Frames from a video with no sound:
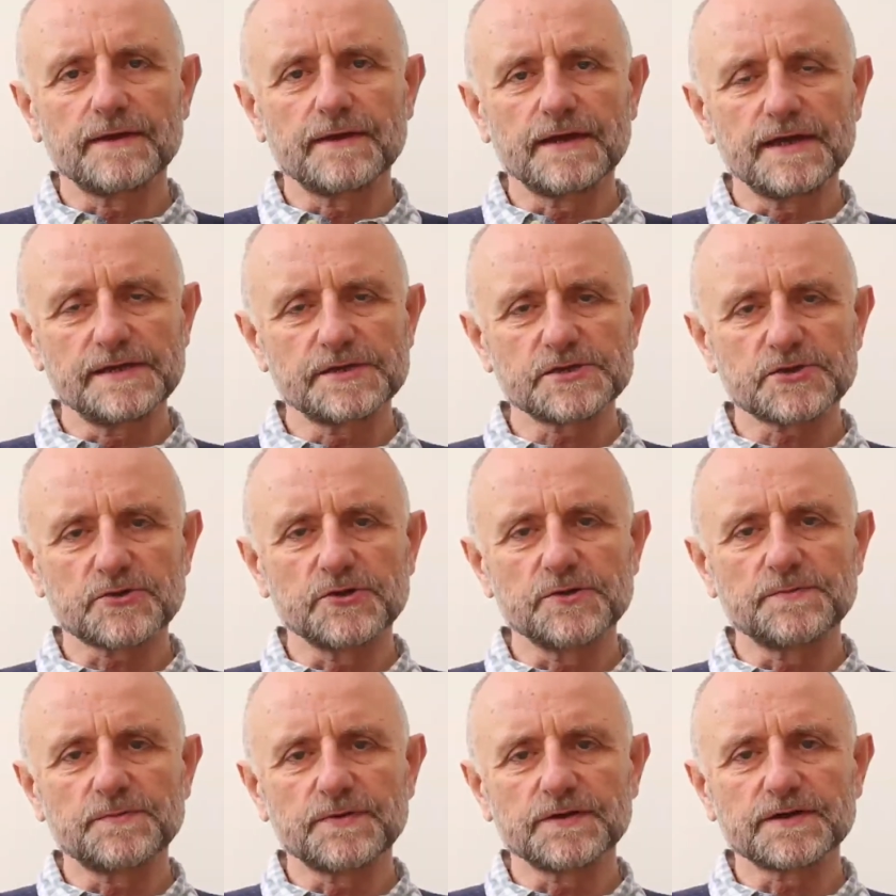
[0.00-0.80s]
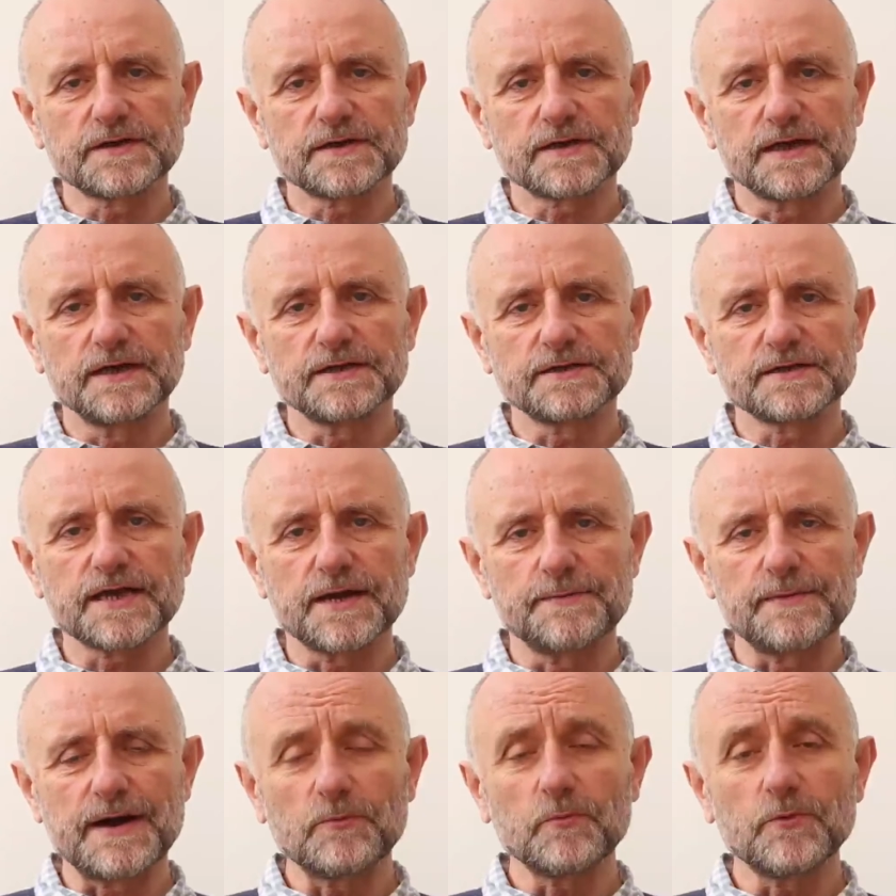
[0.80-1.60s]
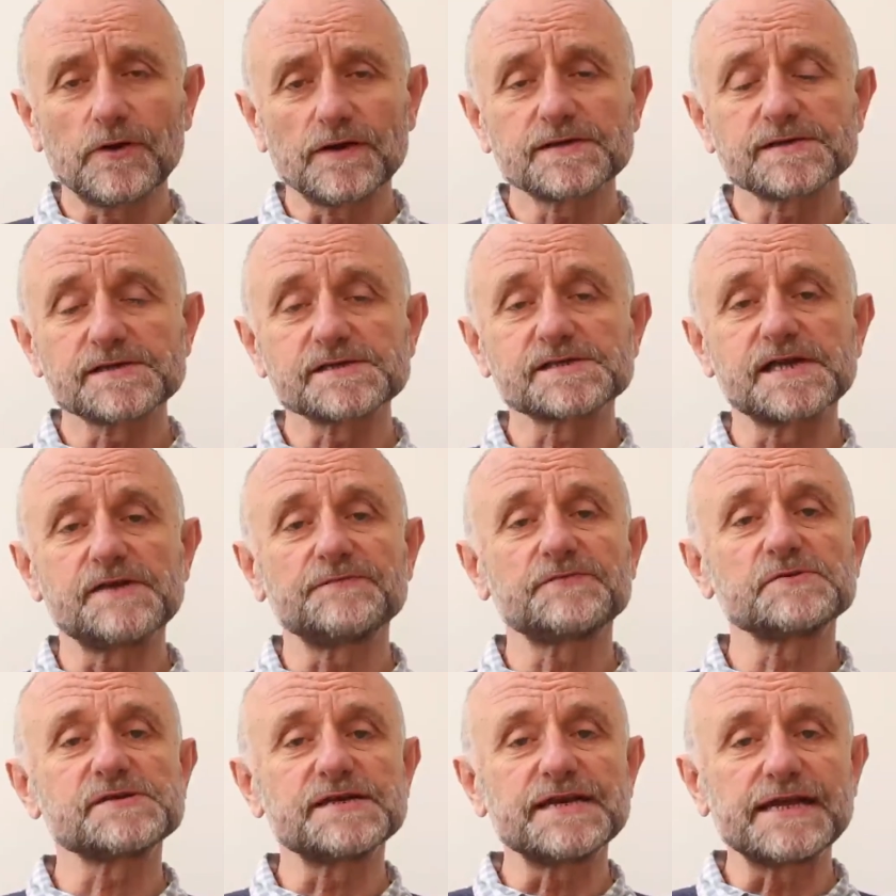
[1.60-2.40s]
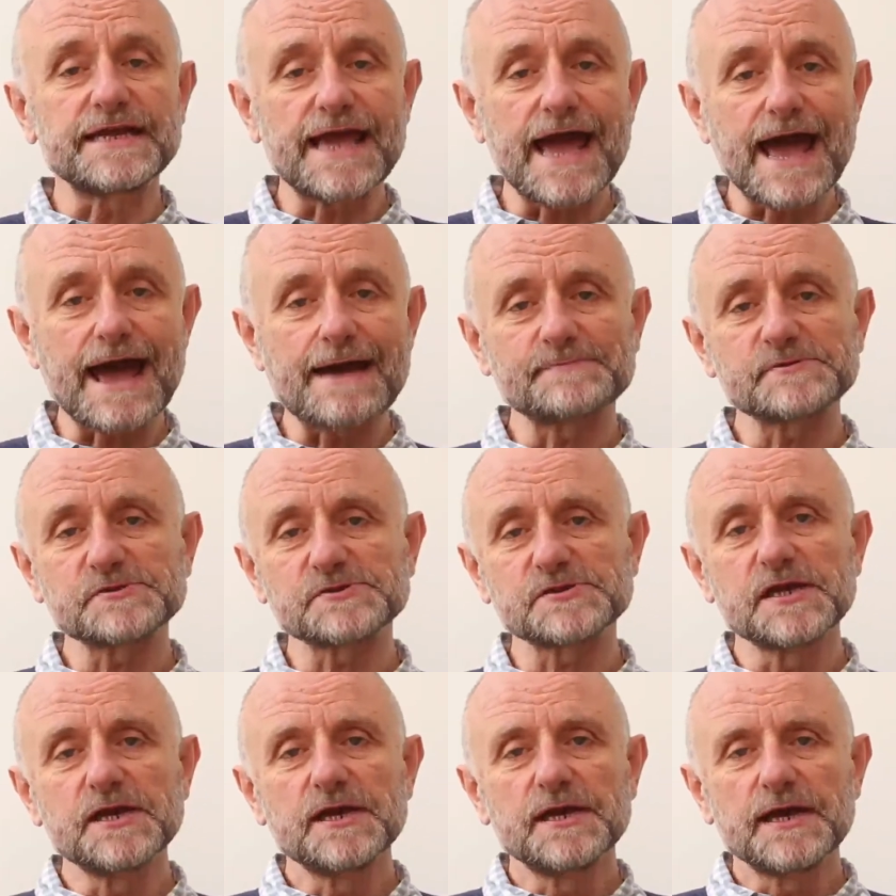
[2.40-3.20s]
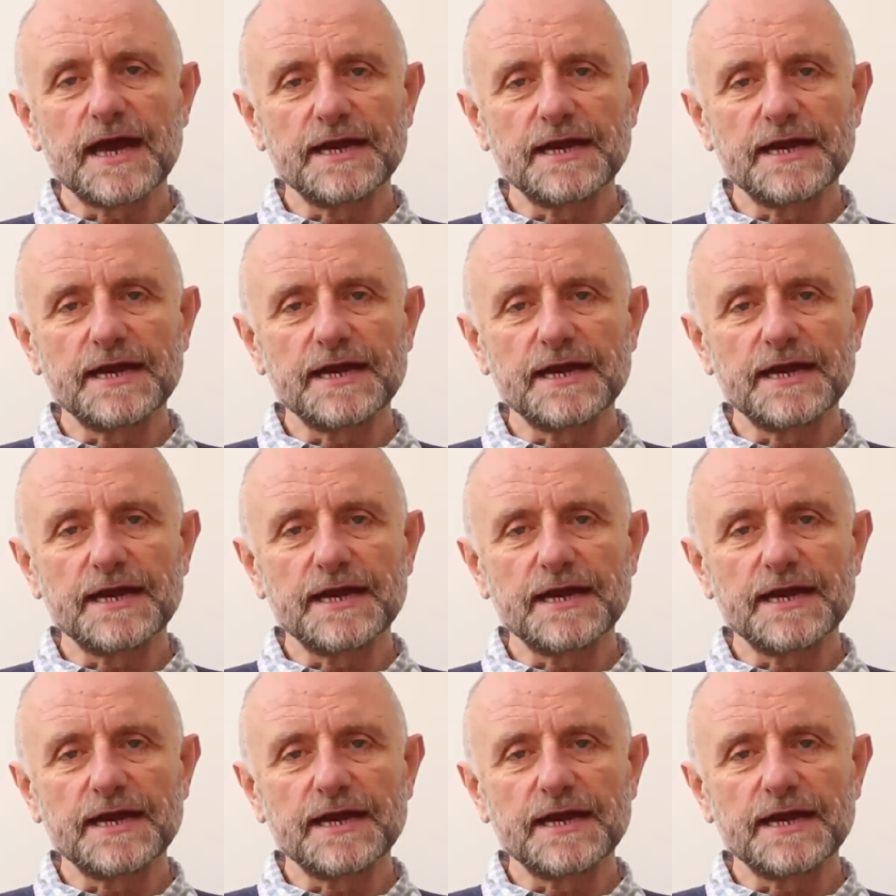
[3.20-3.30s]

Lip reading: each group had come up with, to see if there's any gaps,